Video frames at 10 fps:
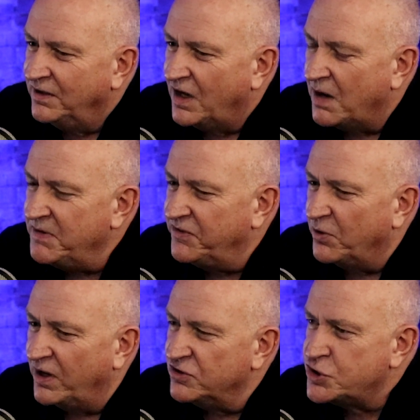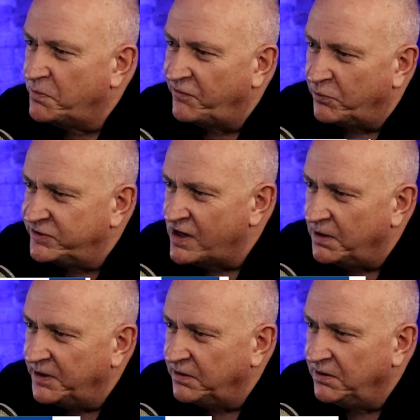I'm either eligible for
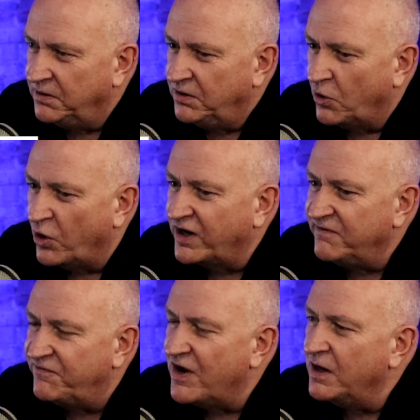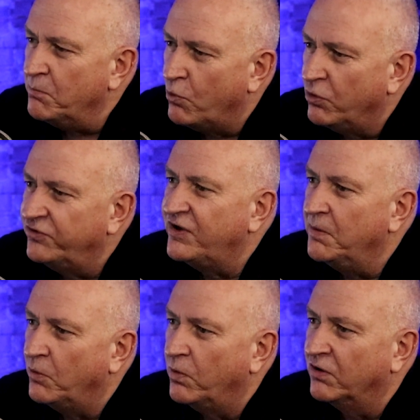retirement or I can find more
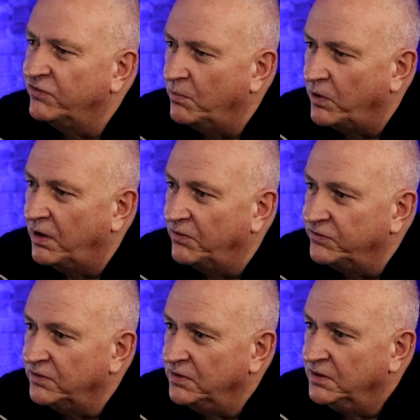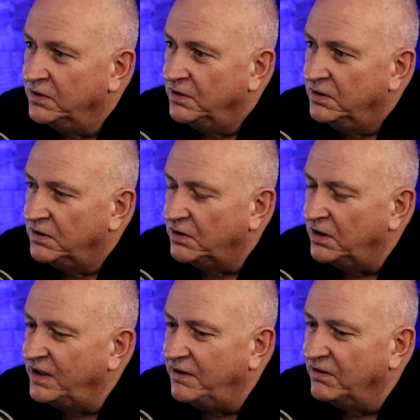stable work somewhere else.
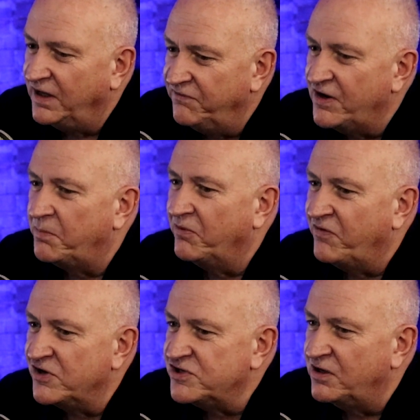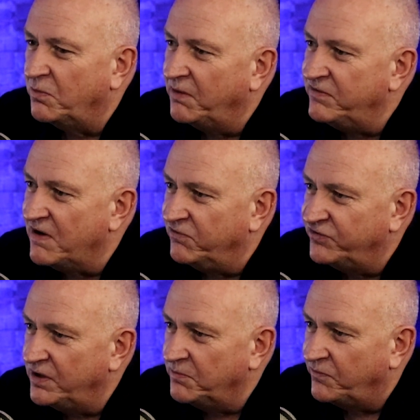And they're leaving our profession at a rate we've never
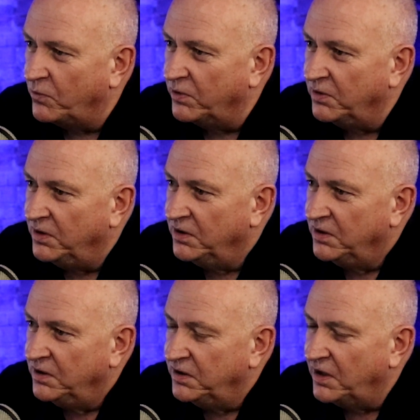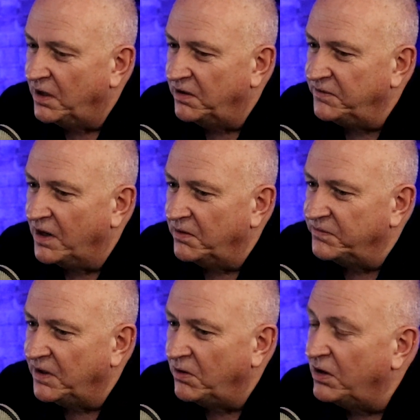seen before. Now,
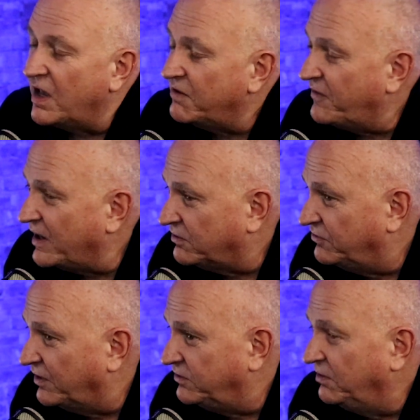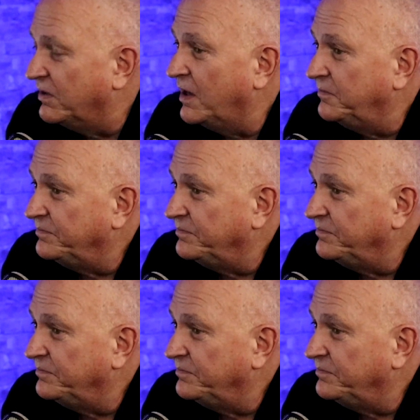there are a lot of factors that do that,